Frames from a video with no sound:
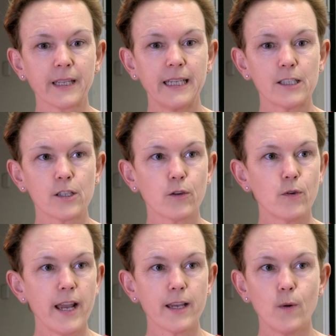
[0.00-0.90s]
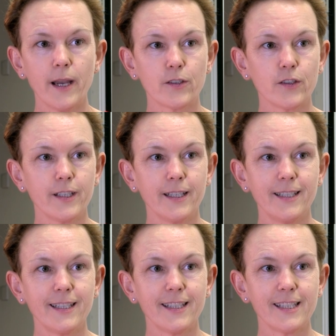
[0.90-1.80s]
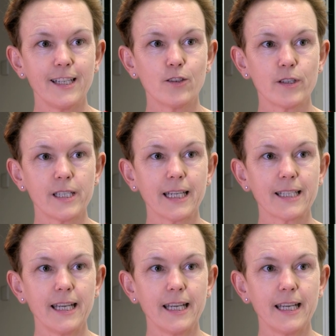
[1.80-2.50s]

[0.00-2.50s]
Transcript: It's a great question, and it's interesting